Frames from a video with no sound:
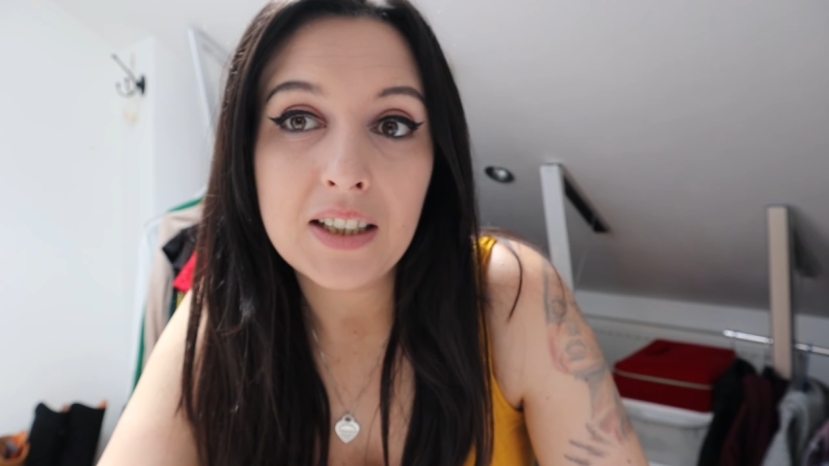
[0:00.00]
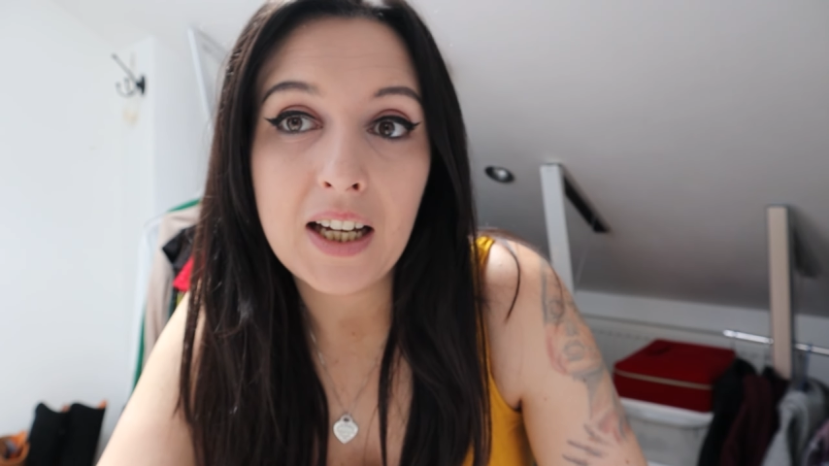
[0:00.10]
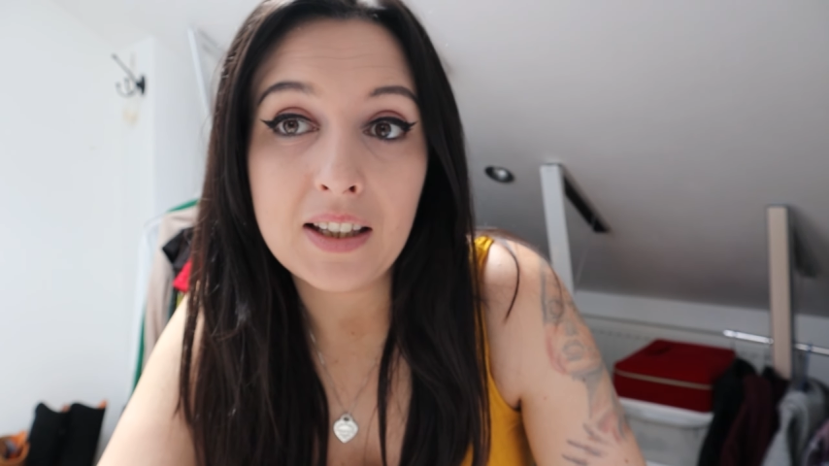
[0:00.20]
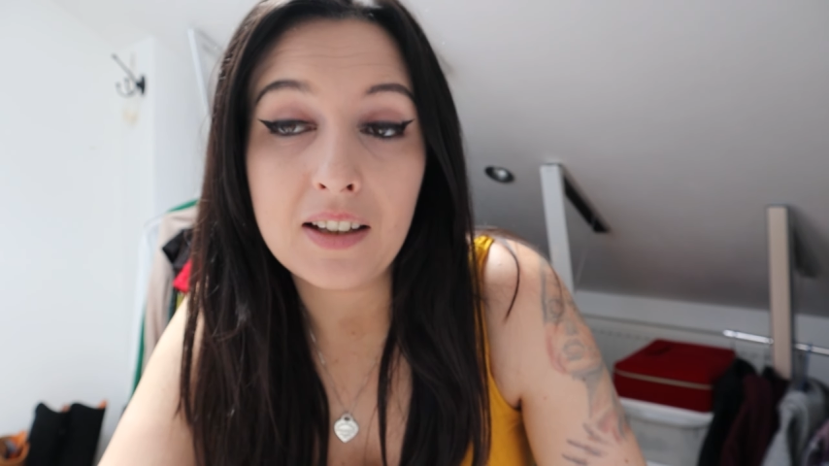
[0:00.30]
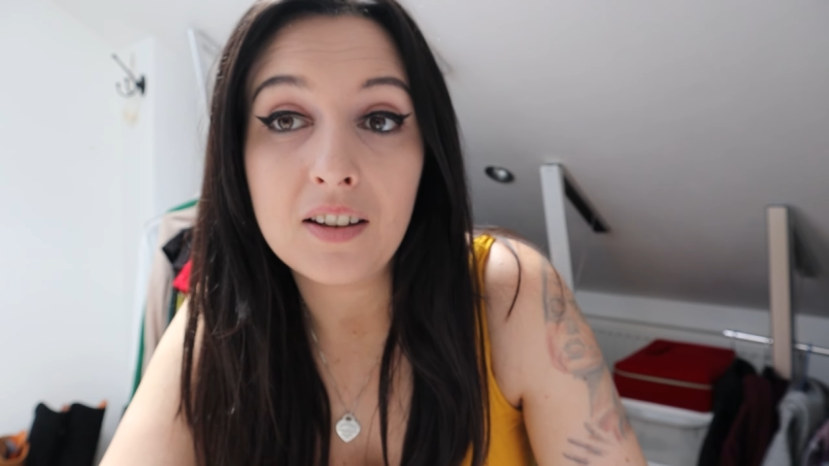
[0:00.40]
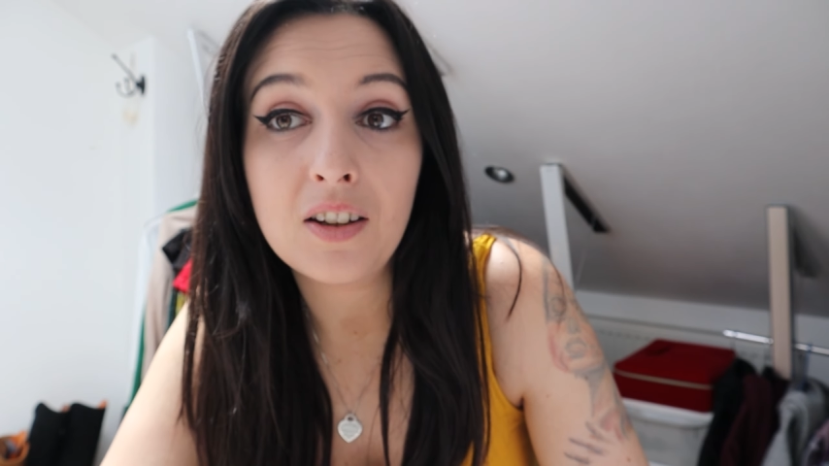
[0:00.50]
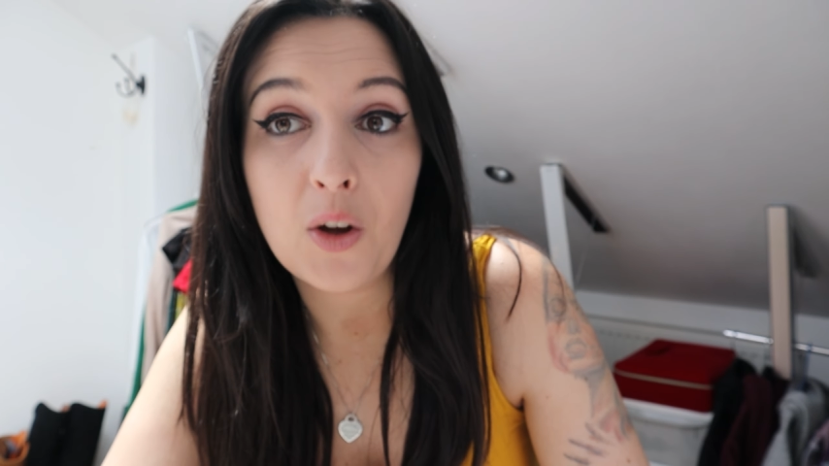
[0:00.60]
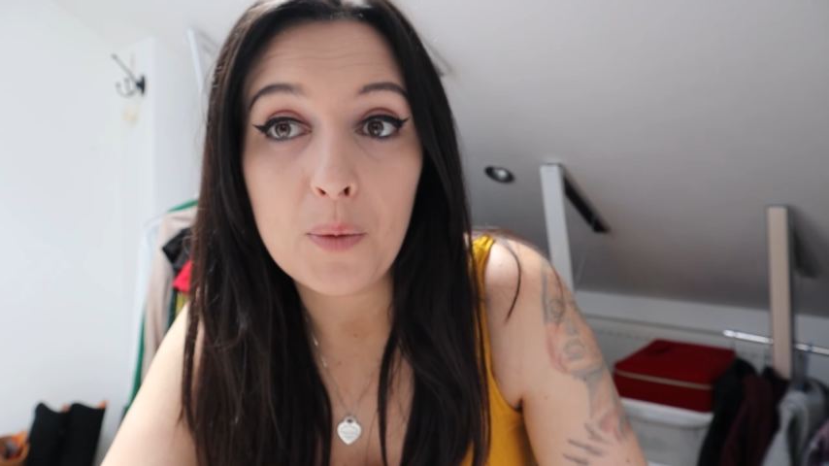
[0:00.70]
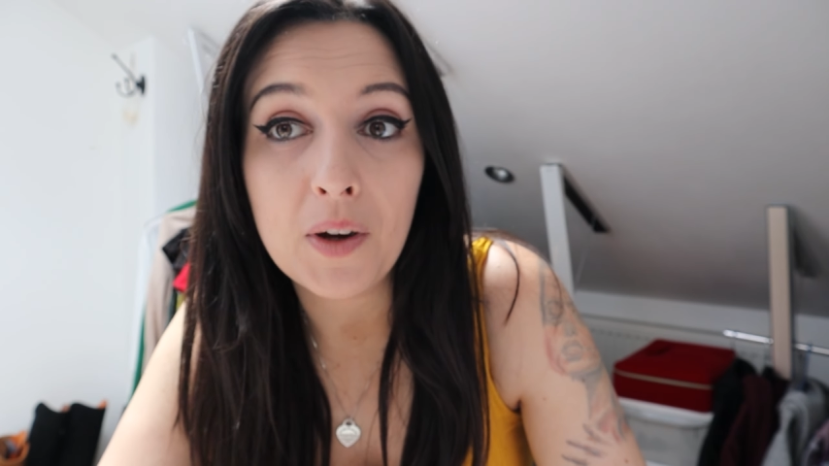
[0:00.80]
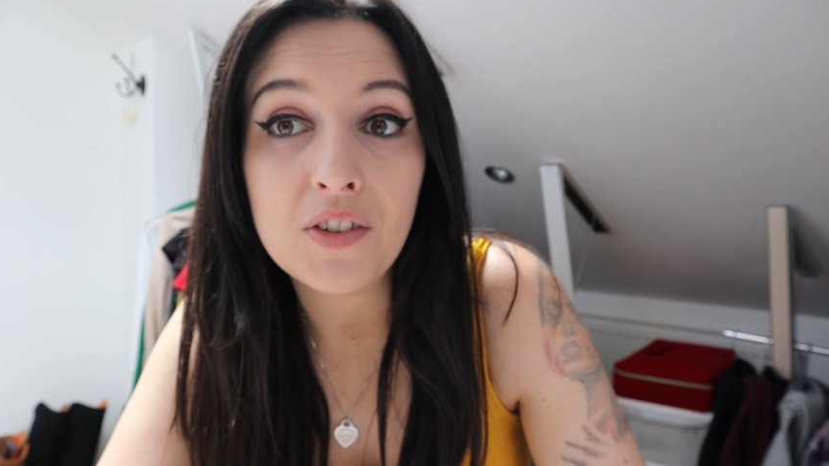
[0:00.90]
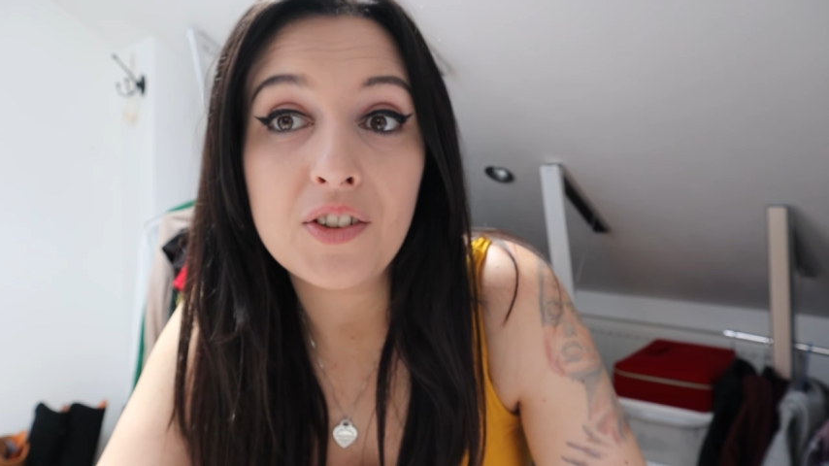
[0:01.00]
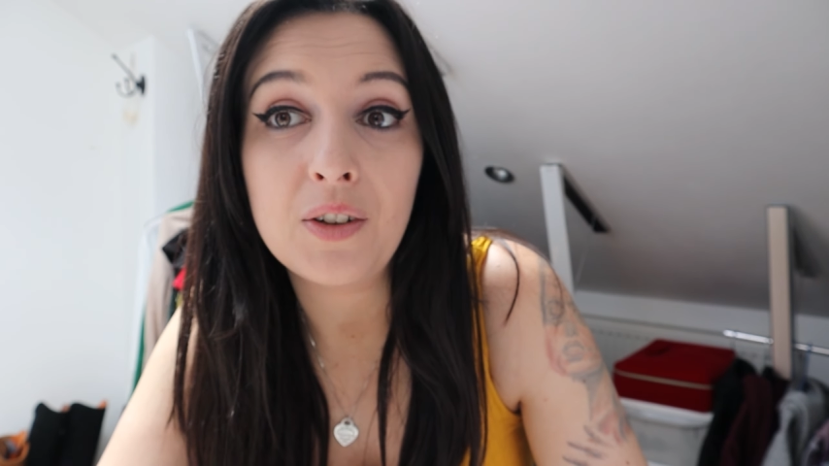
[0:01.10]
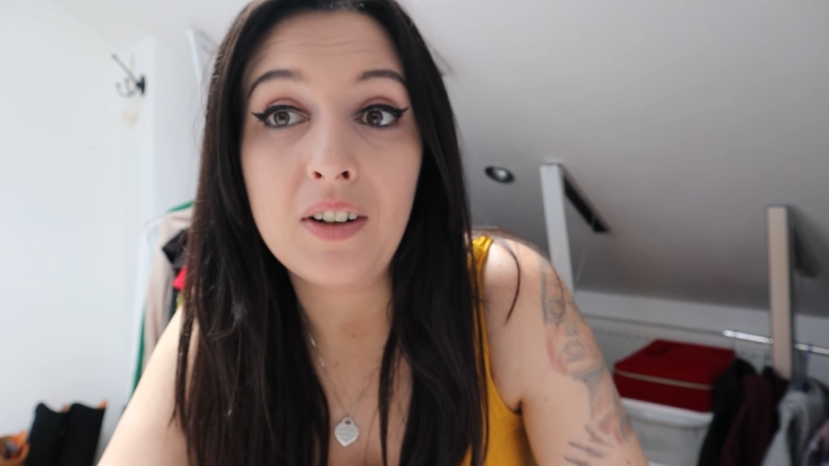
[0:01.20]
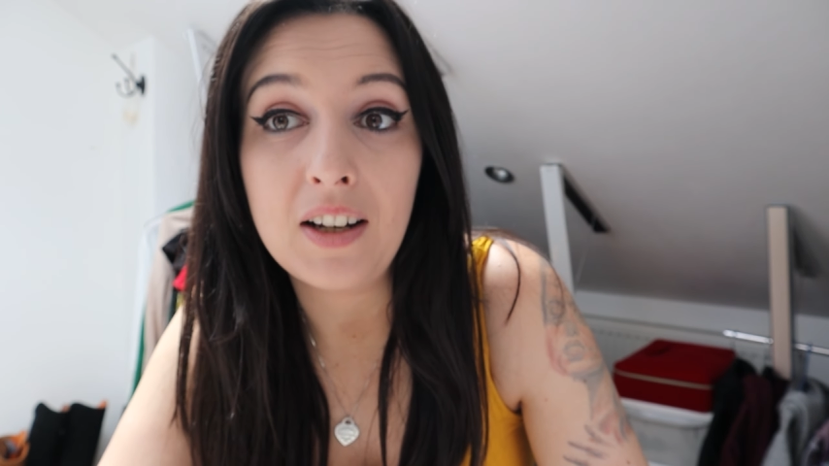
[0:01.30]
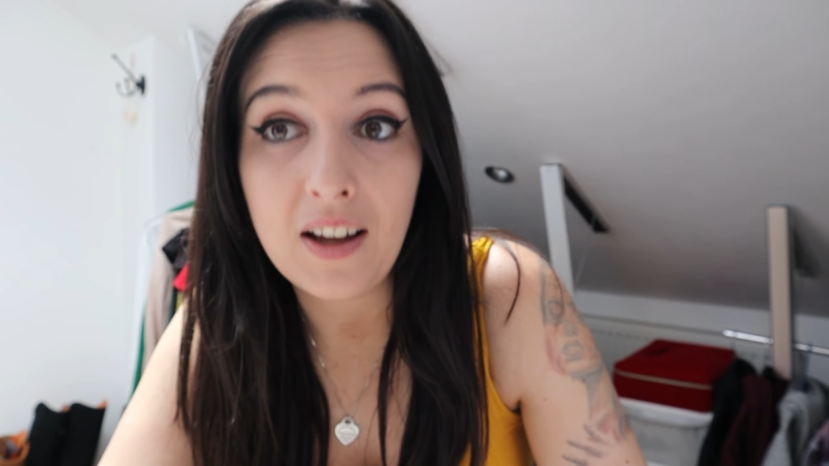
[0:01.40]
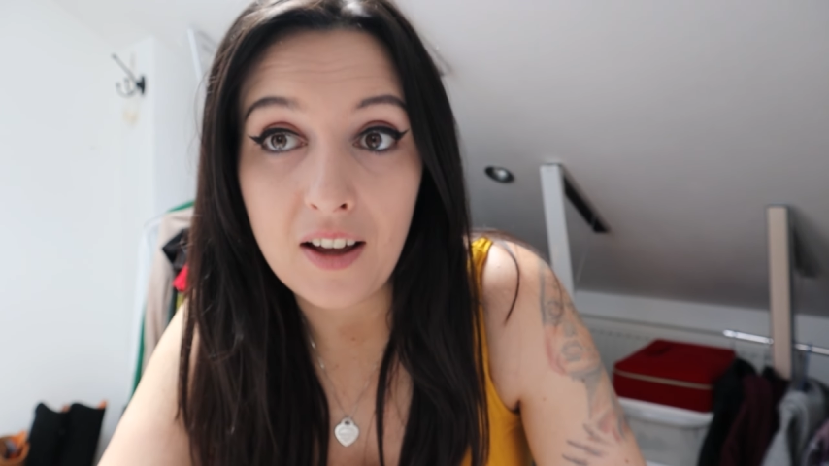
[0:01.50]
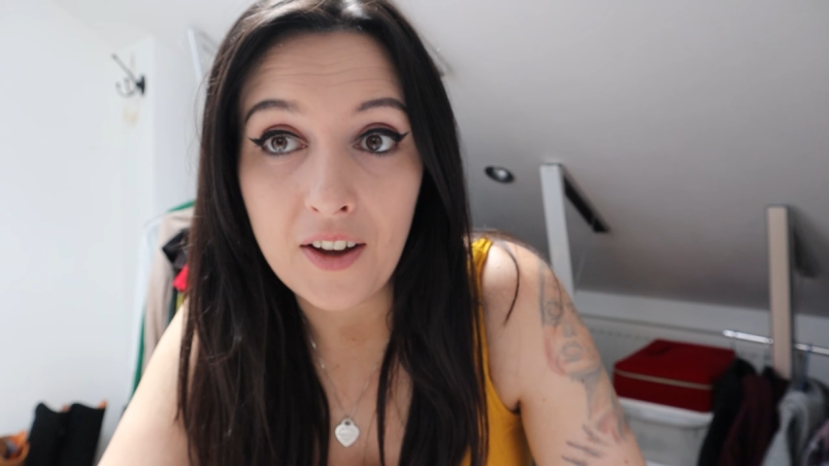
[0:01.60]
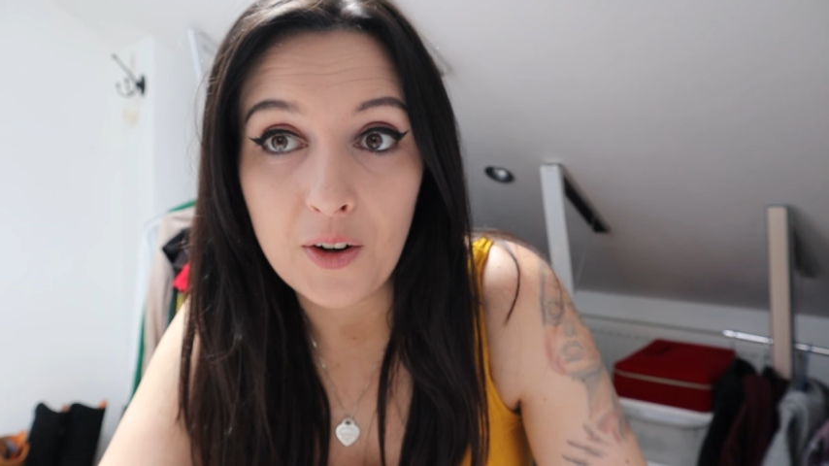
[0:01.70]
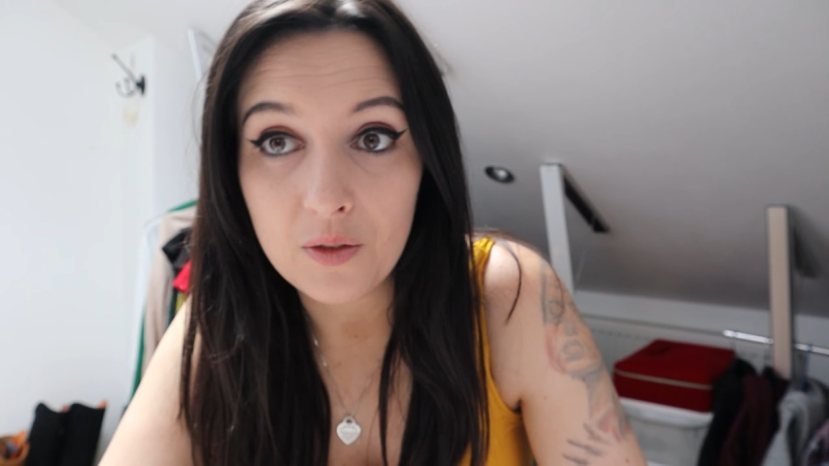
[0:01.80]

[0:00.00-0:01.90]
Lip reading: and there's so much to learn